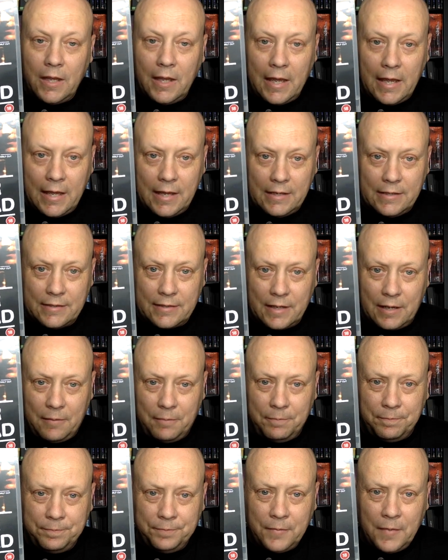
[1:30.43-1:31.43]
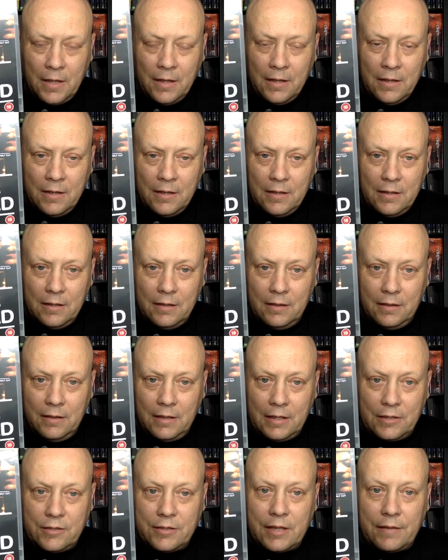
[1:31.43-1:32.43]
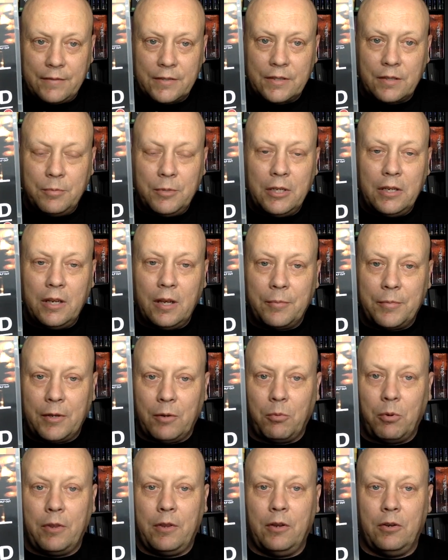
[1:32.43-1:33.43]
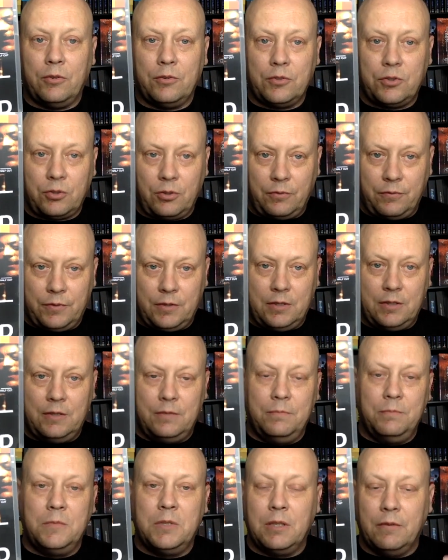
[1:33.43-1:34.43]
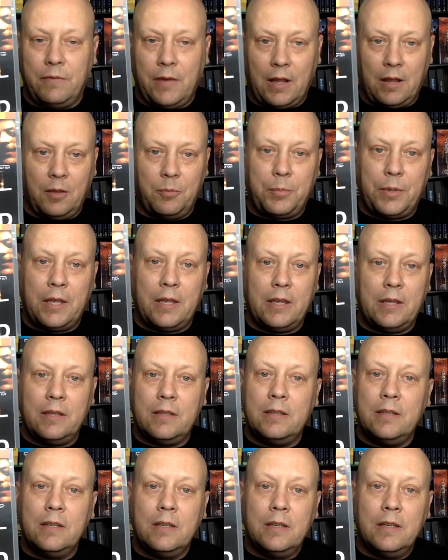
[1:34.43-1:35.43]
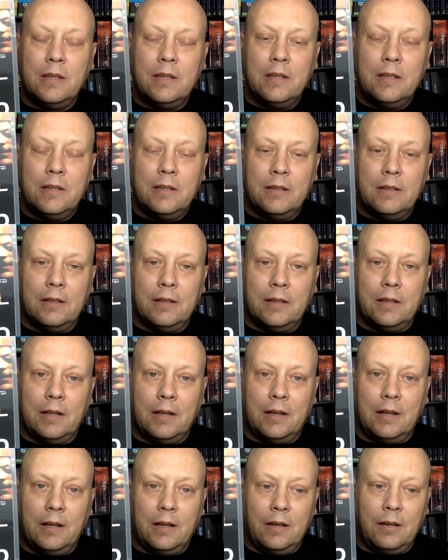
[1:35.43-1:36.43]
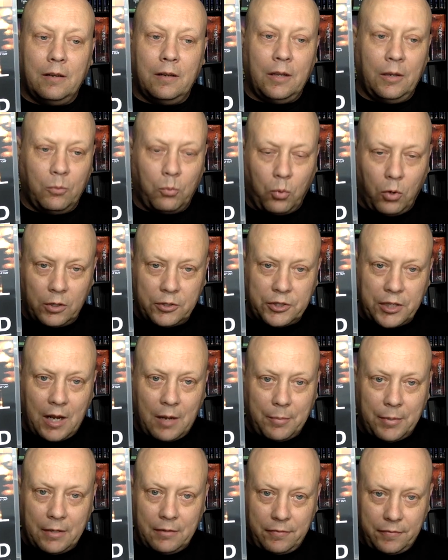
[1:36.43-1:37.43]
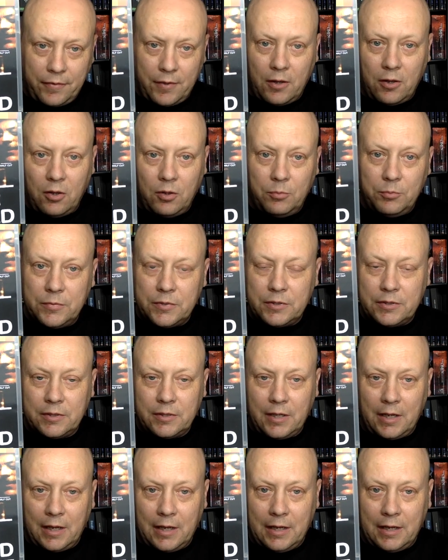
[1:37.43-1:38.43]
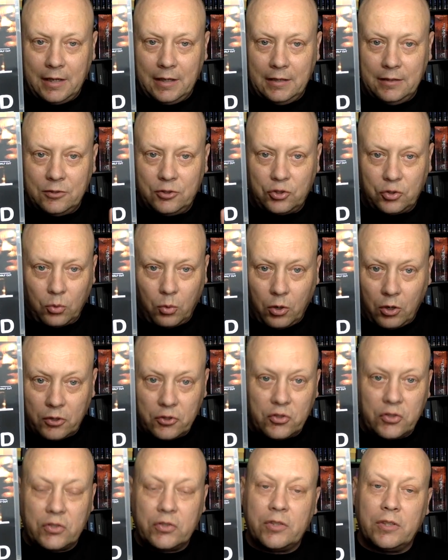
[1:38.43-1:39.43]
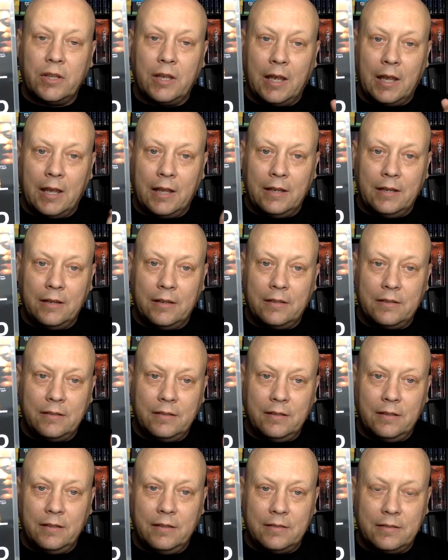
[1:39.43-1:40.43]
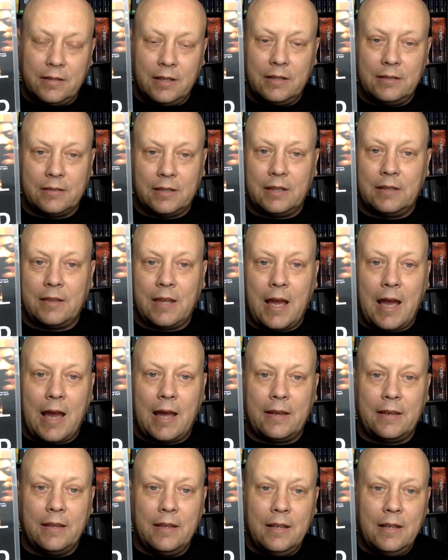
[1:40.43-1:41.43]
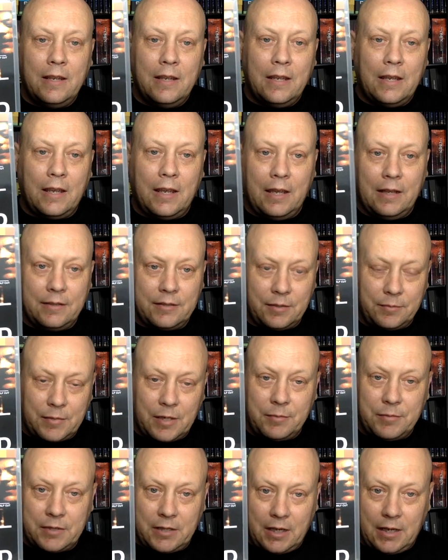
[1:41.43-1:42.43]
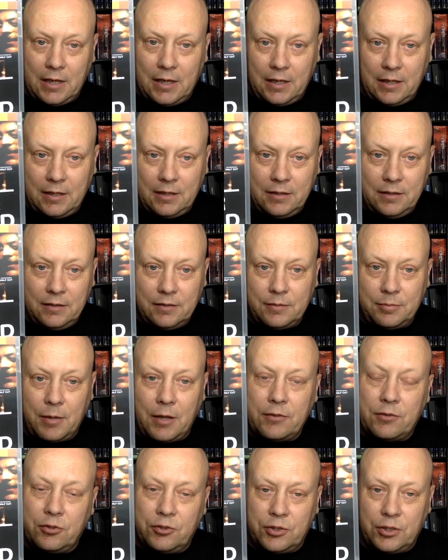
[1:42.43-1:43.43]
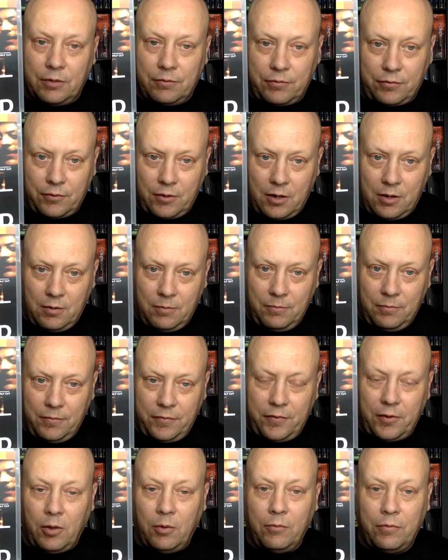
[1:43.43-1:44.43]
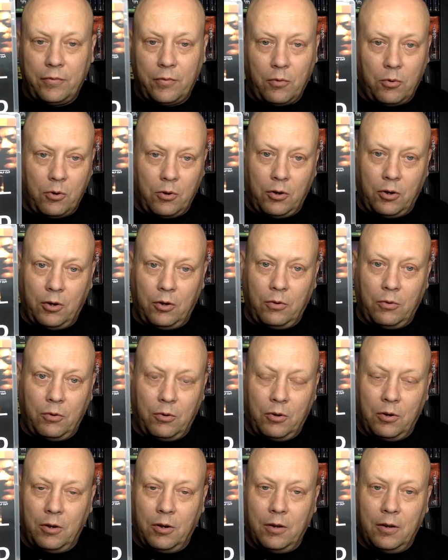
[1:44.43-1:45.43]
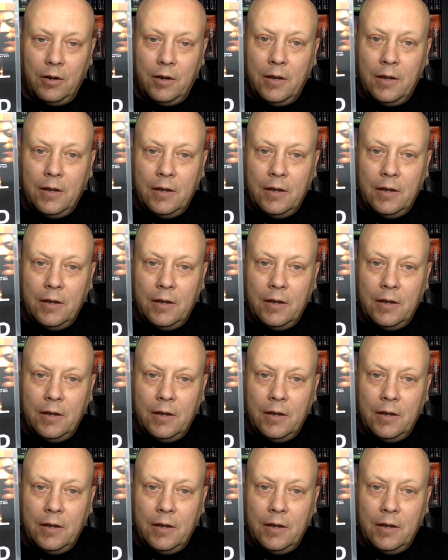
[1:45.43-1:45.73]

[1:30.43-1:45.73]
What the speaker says: And they just have this community up there where they're sort of developing and workshopping films and shorts and things like that. And sometimes getting sponsorship from Film 4 or